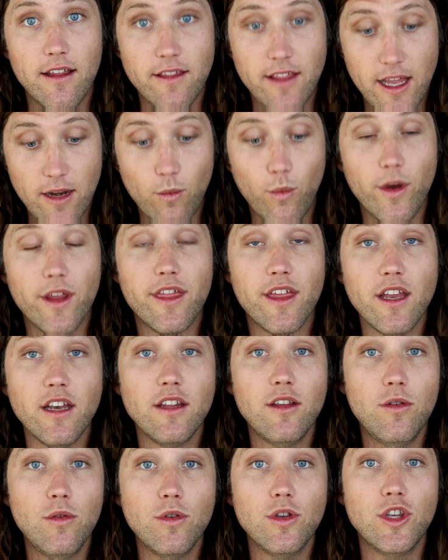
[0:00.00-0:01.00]
then
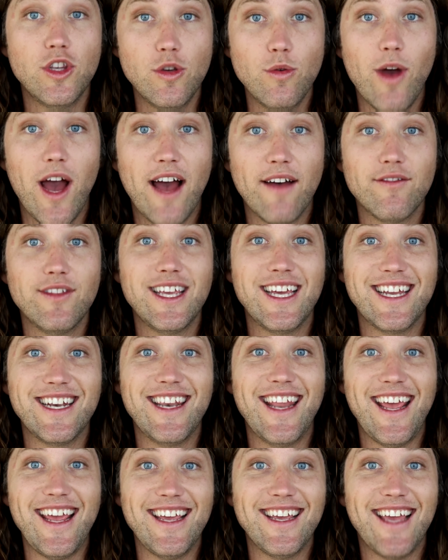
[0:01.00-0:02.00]
within you, you have the
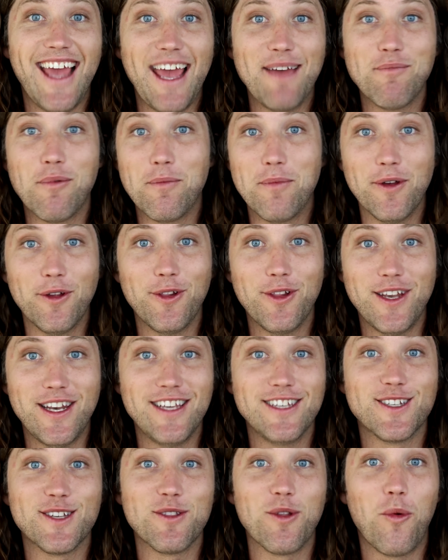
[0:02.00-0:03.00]
innate
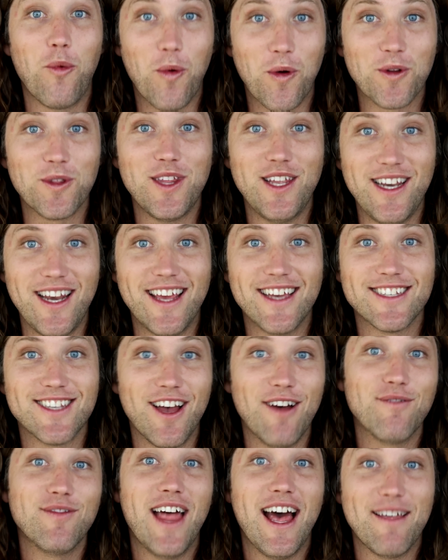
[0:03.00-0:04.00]
capabilities and the worthiness
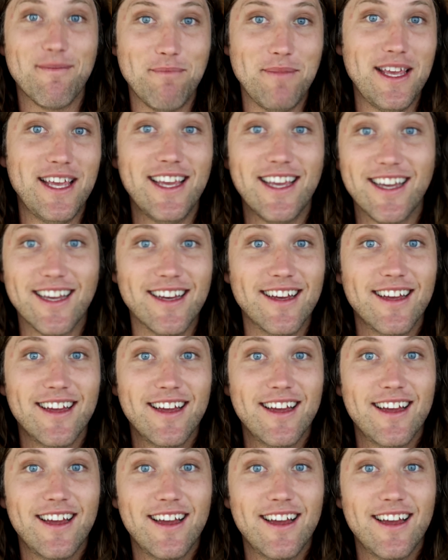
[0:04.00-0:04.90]
of that being